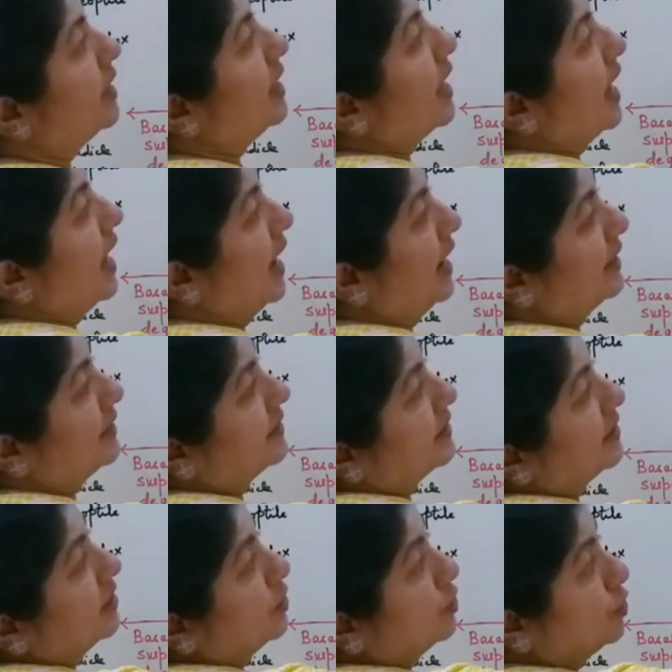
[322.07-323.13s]
And
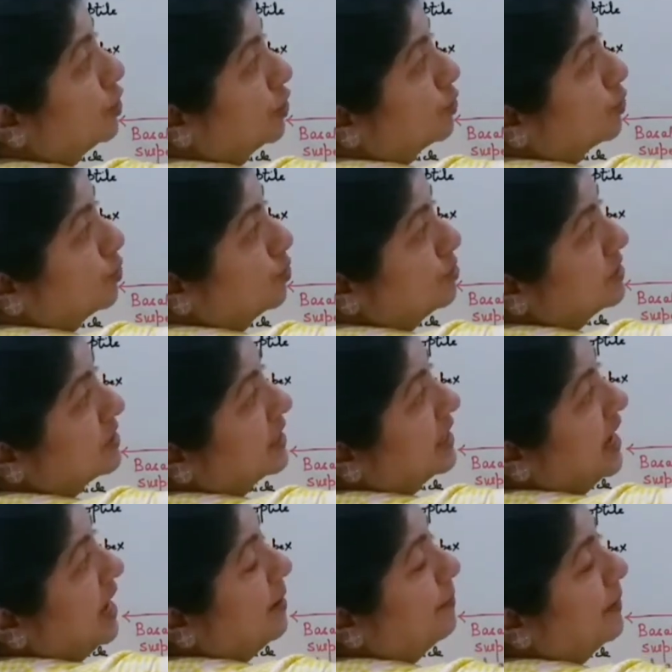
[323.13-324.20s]
the root
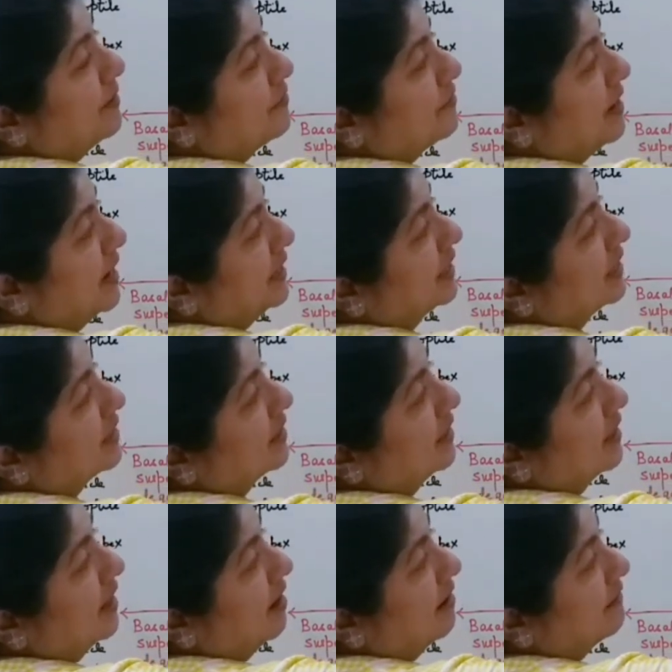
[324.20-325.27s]
cap and radicle
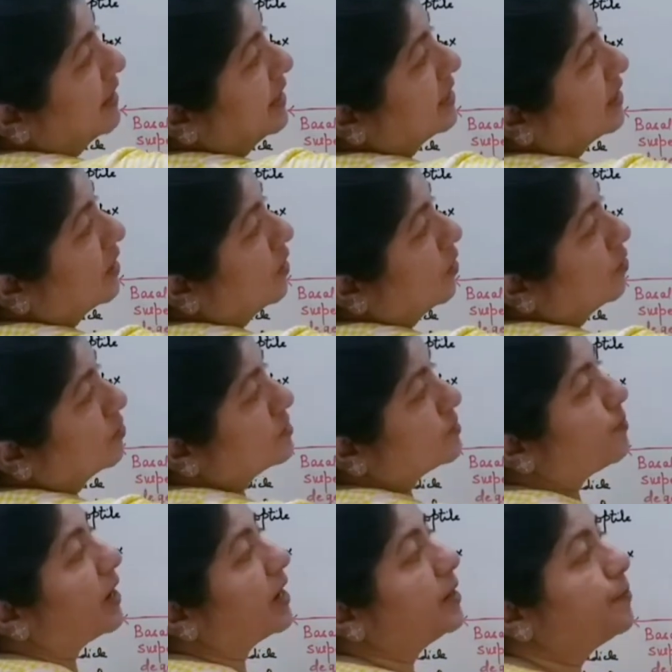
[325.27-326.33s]
are enclosed
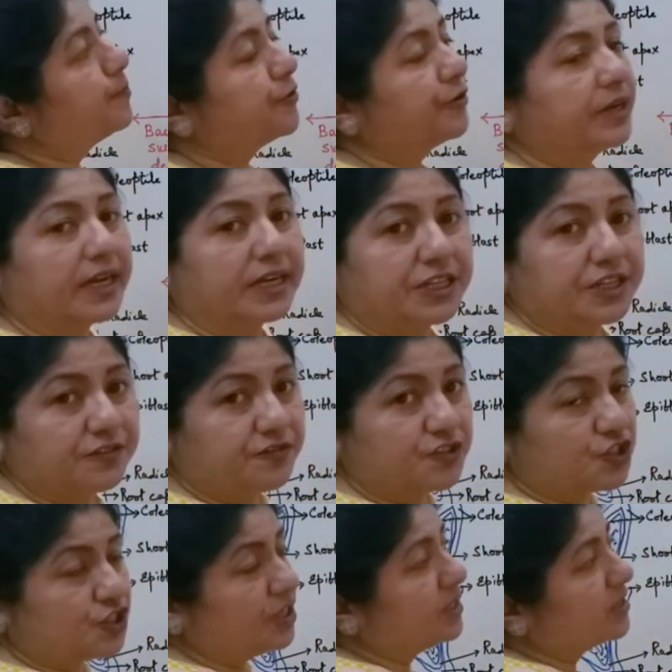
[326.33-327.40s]
by a protective
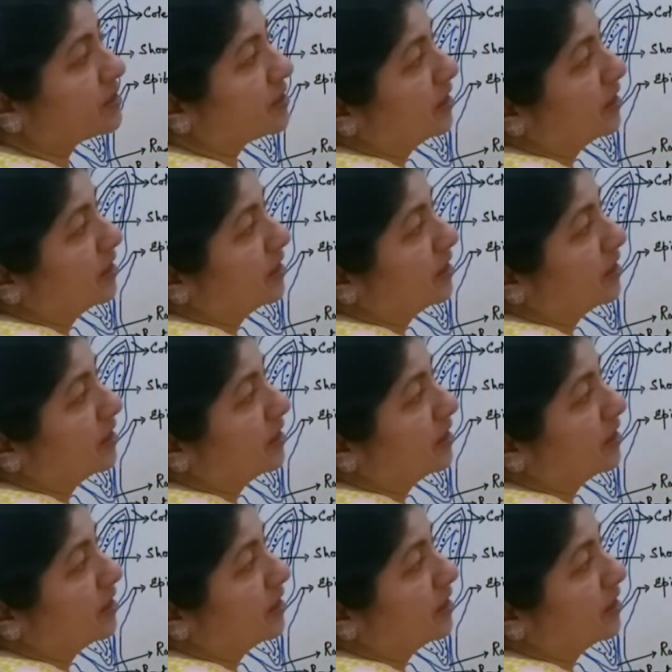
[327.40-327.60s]
sheath